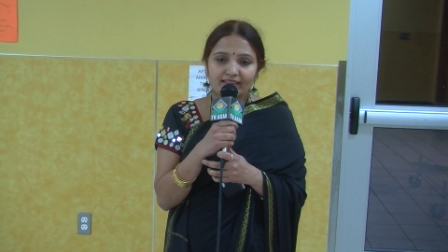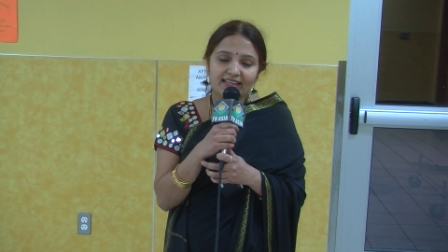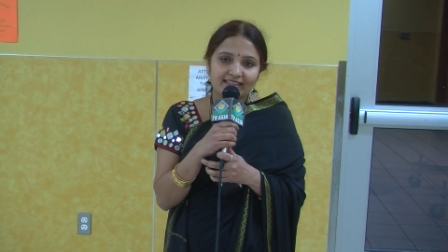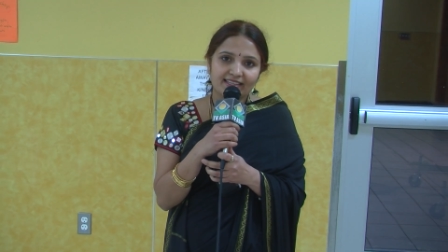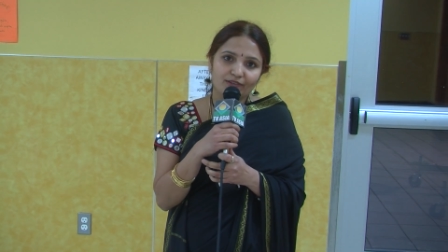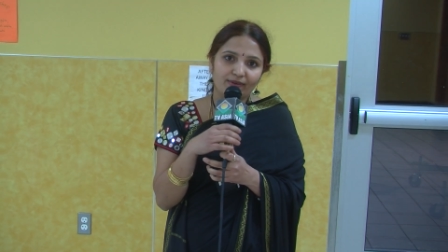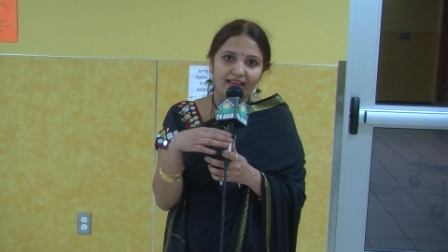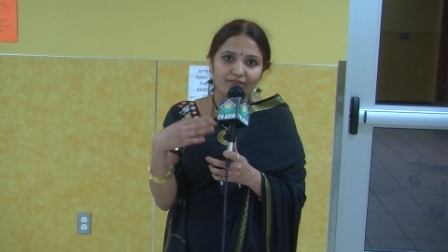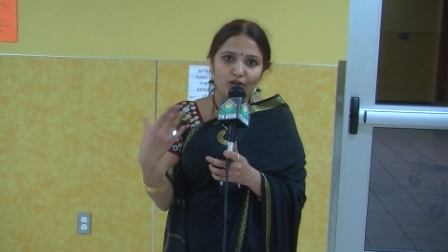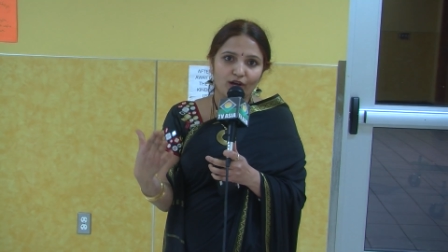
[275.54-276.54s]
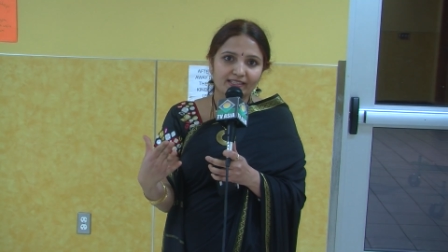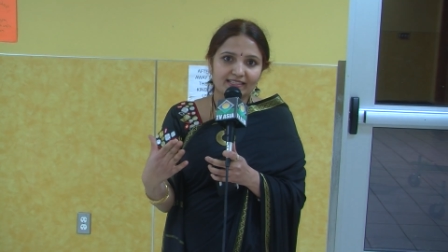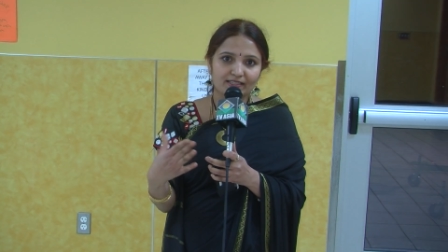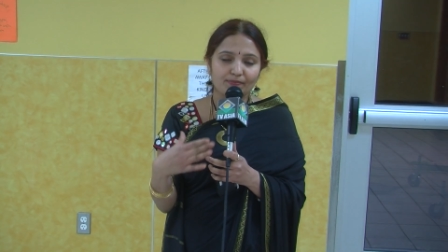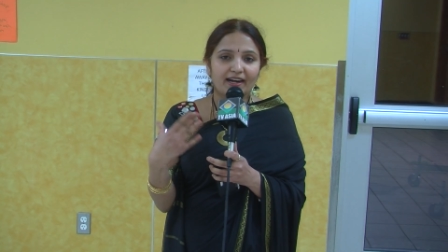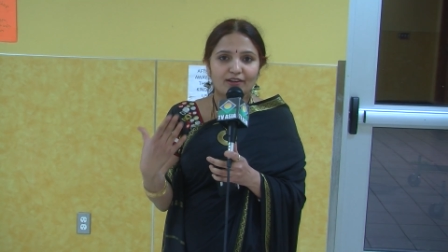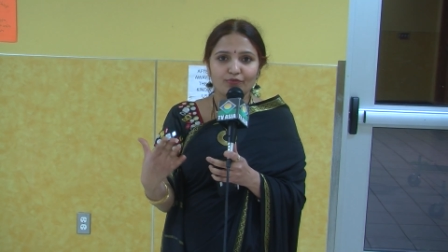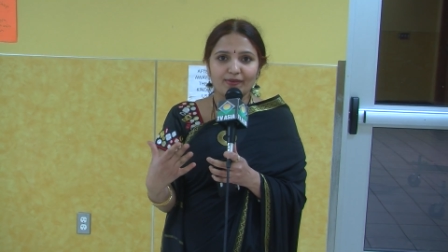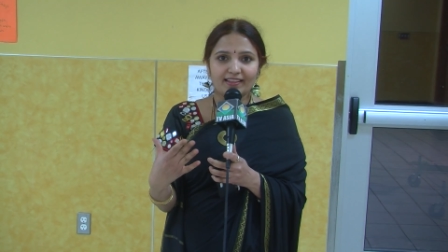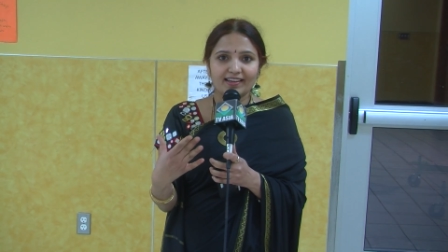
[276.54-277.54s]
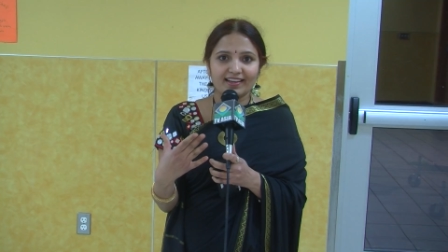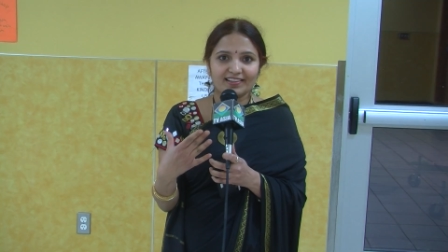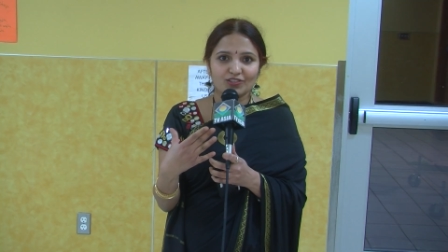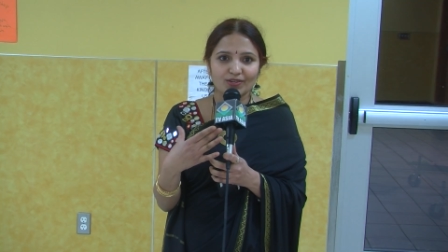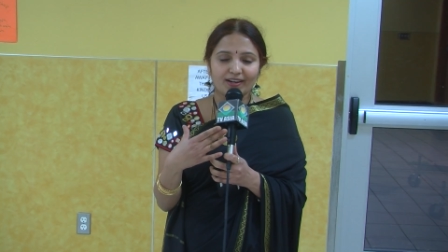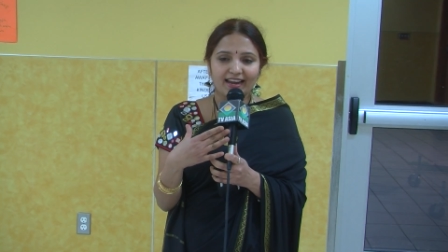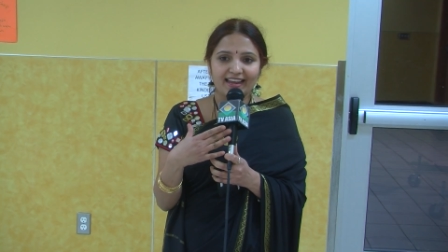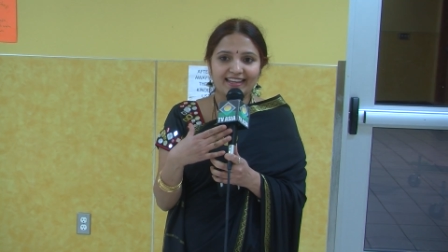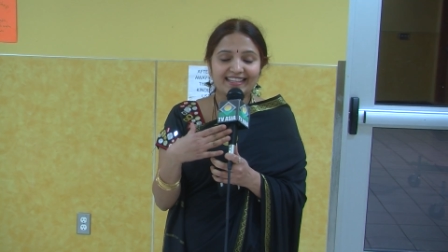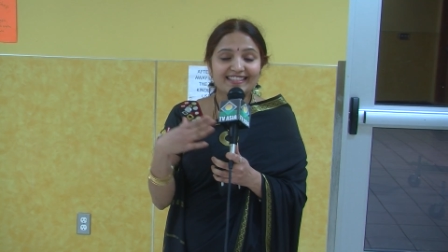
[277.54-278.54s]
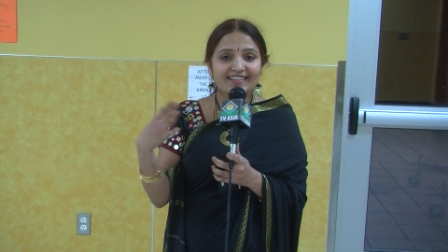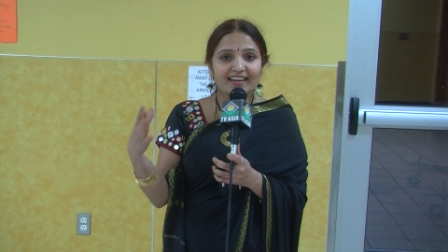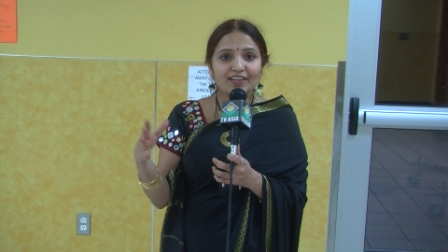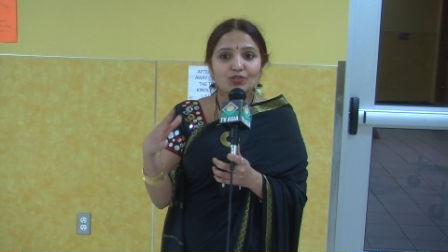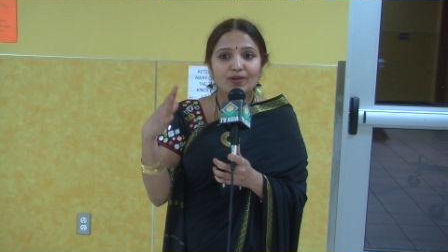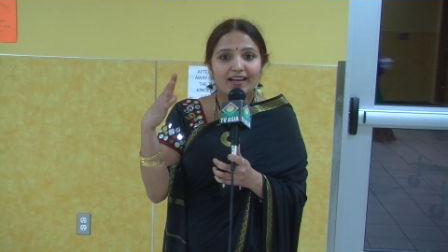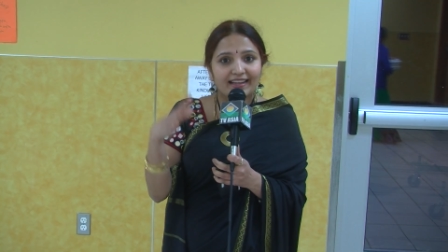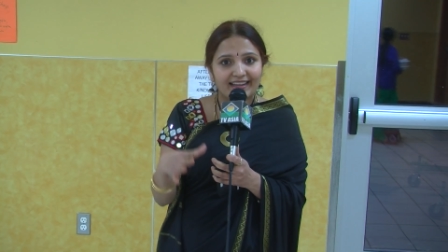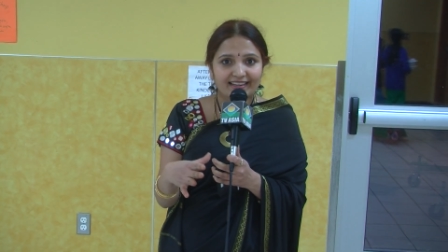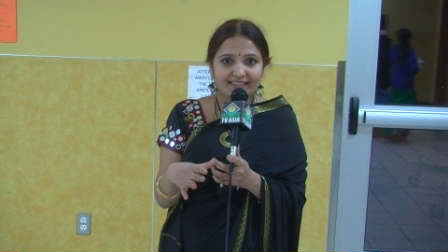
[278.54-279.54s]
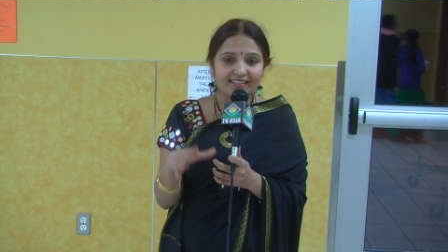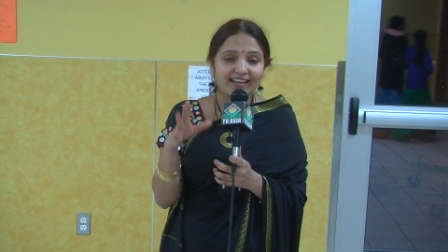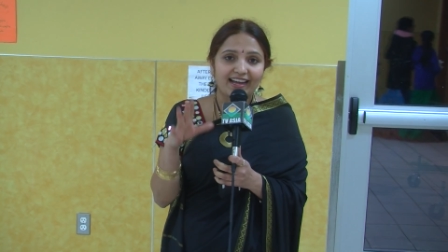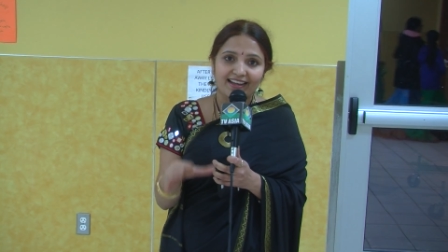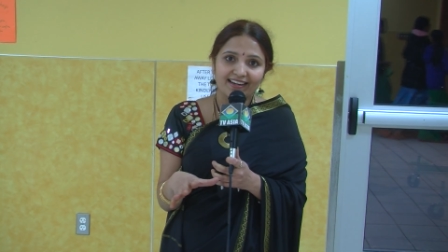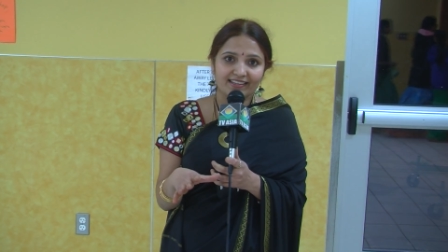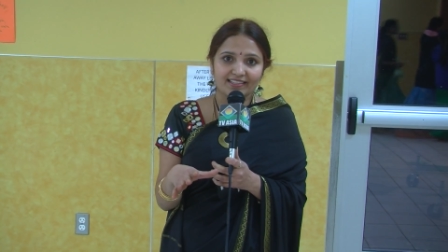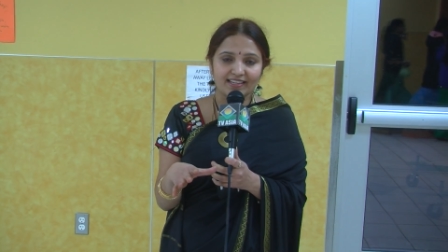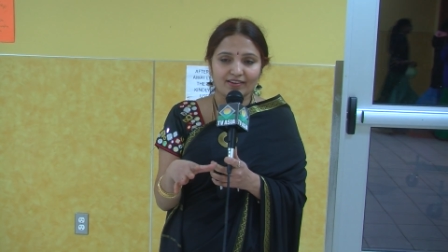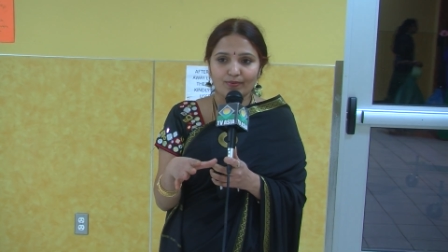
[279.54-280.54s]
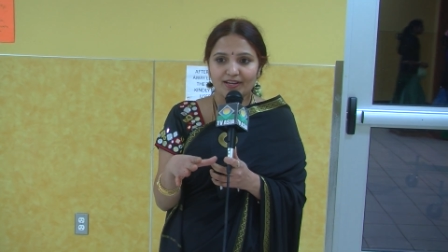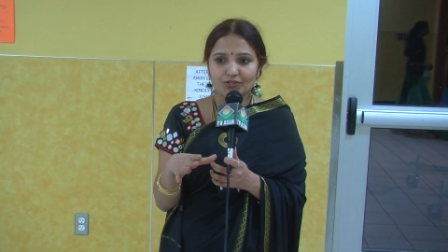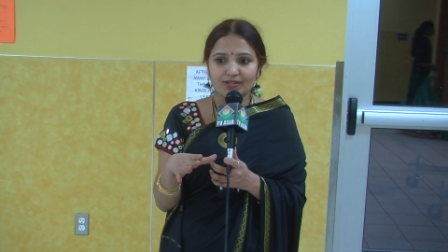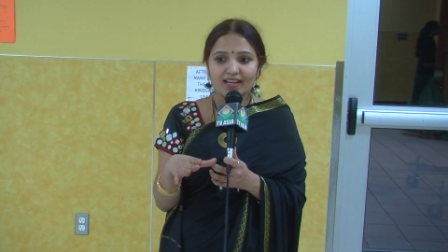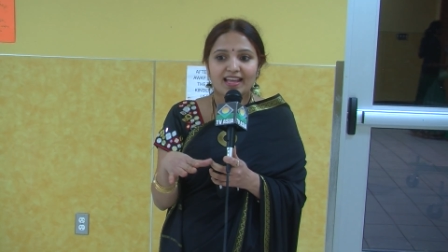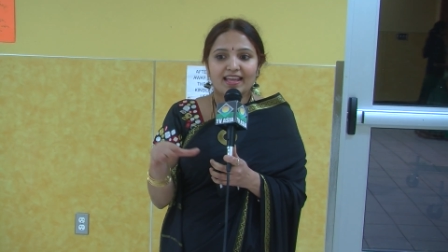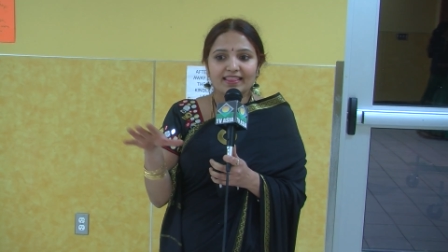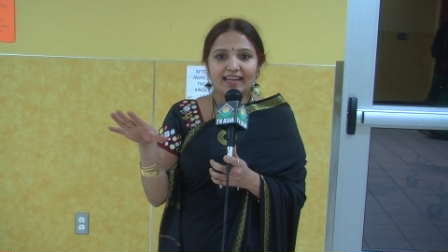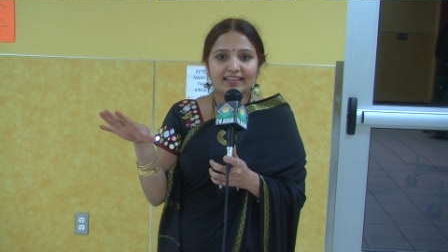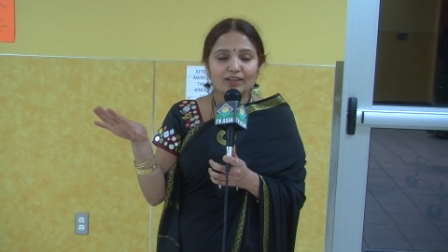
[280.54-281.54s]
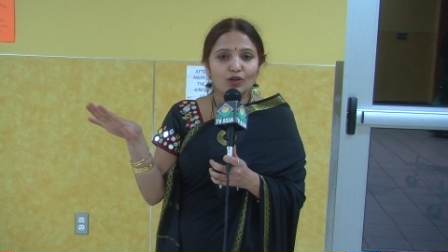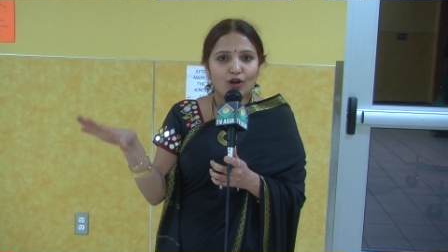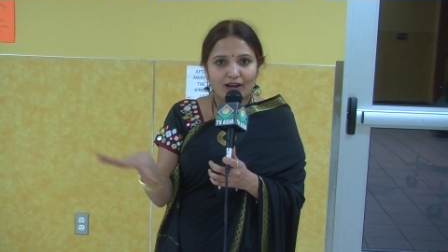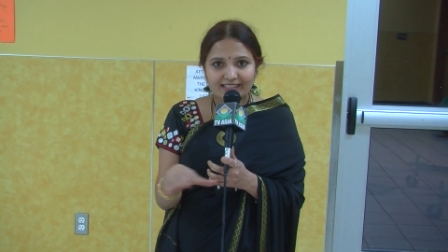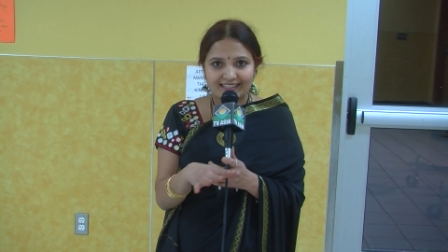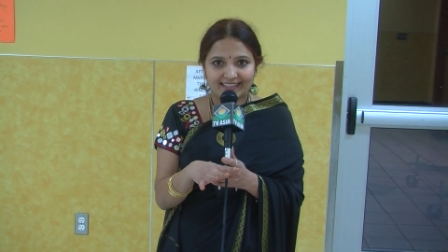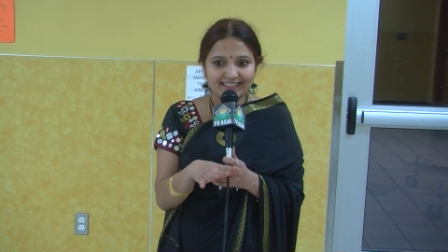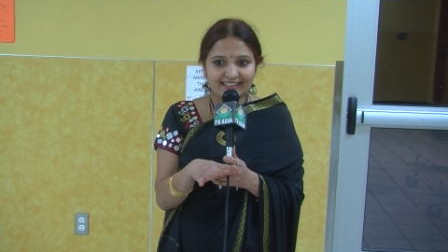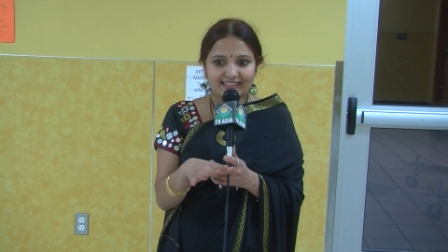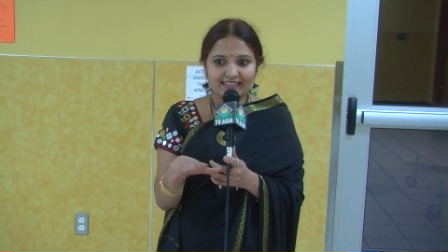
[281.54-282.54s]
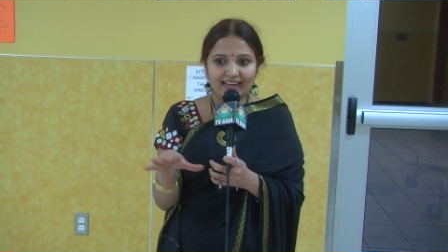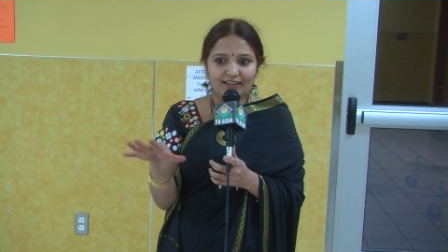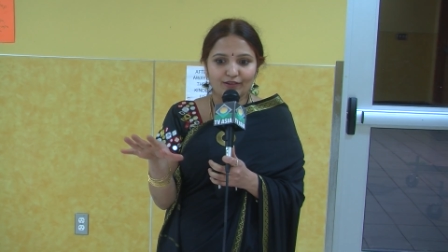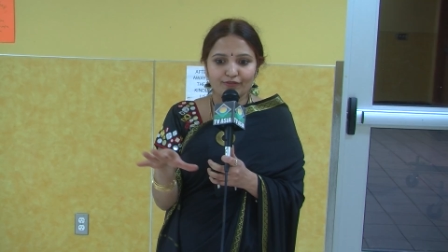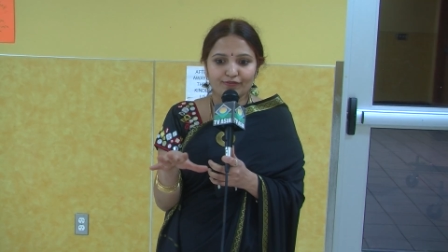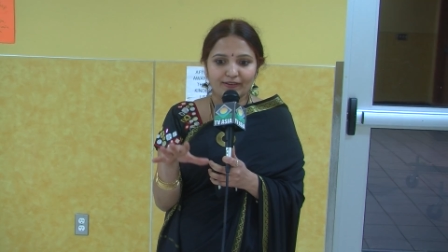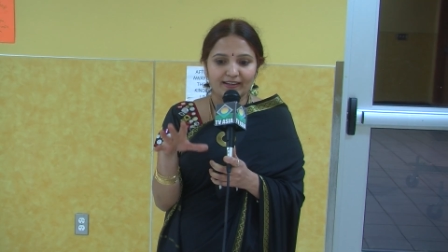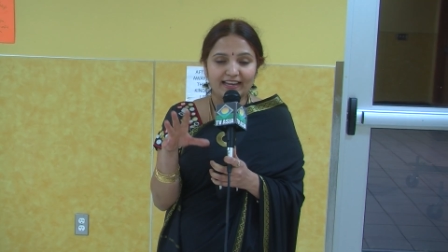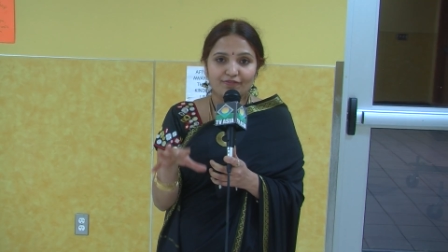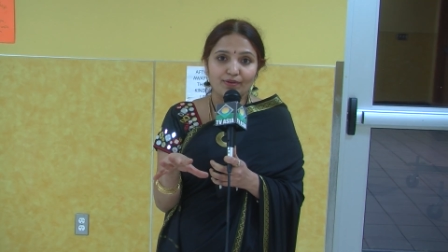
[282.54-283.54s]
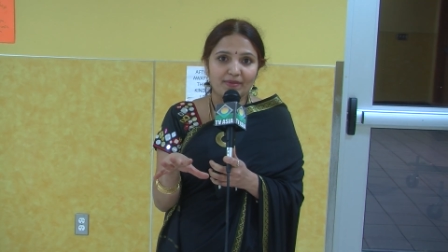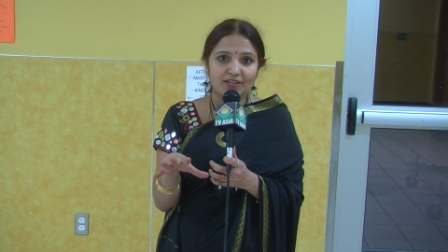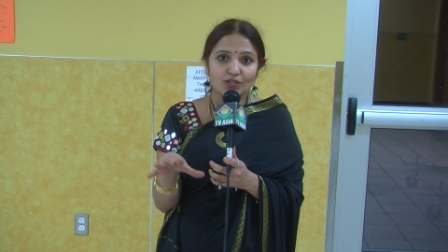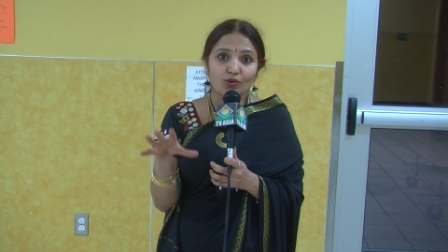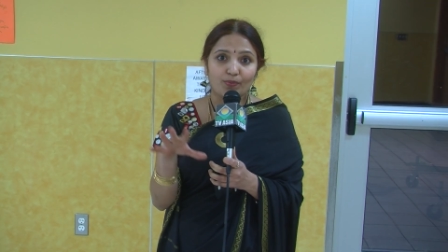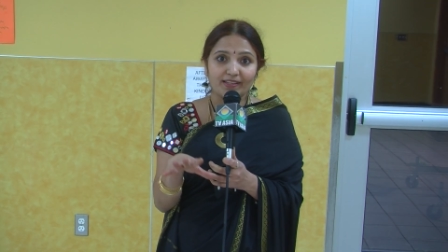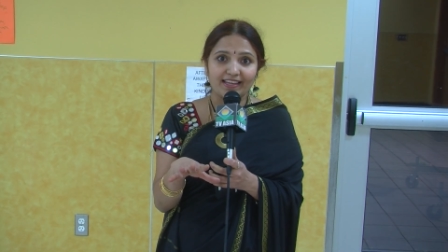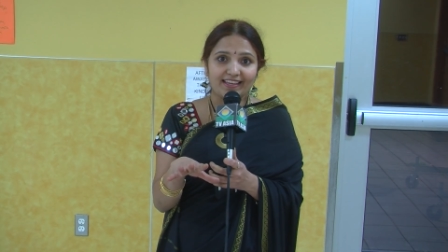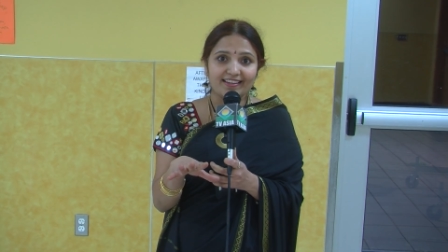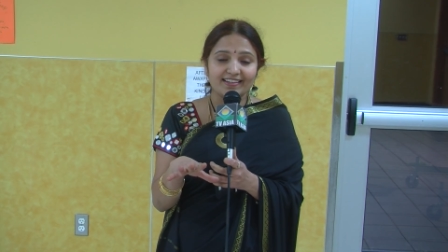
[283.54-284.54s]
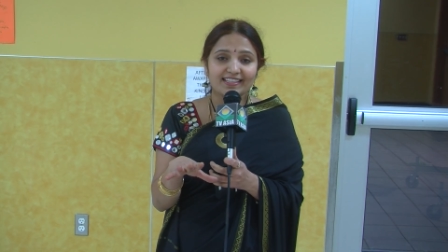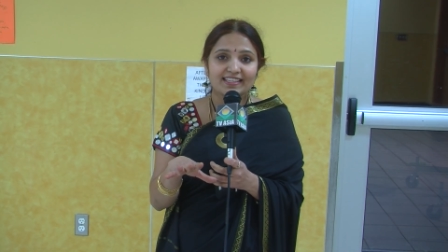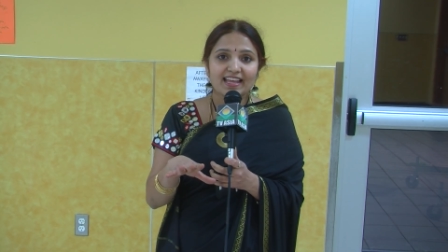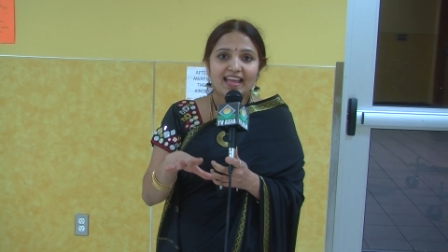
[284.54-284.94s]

things that we have lost as part of Vedic culture and he's trying to connect the current generation that lost this kind of uh, information over the years